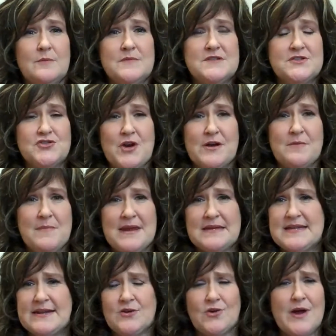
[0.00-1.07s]
to try to
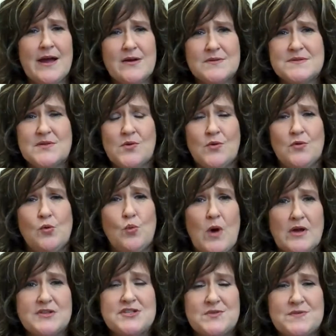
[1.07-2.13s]
maintain her household
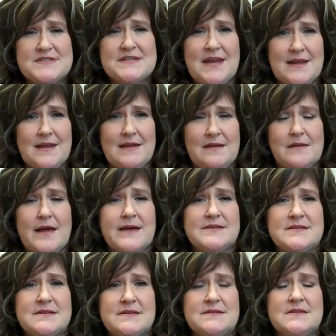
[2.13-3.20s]
while she was taking
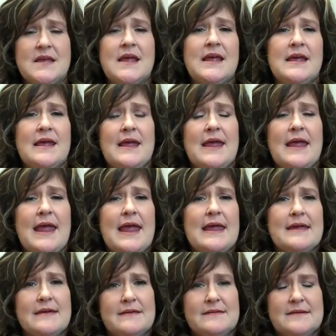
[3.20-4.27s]
classes.
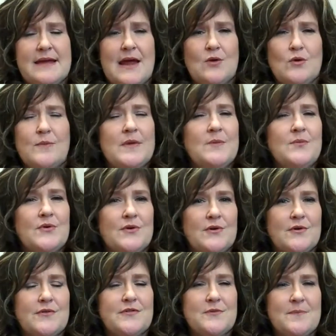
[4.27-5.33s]
And I
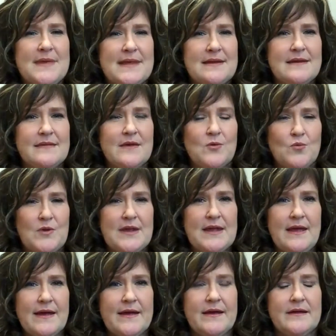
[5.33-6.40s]
remember the meeting that we
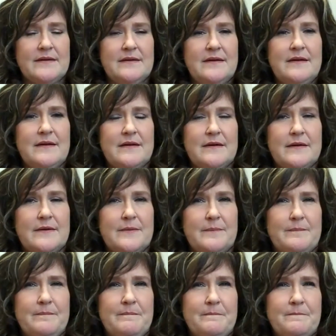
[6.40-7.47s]
had,
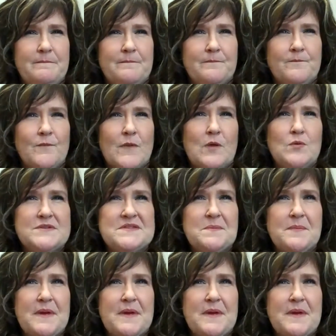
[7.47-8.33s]
it was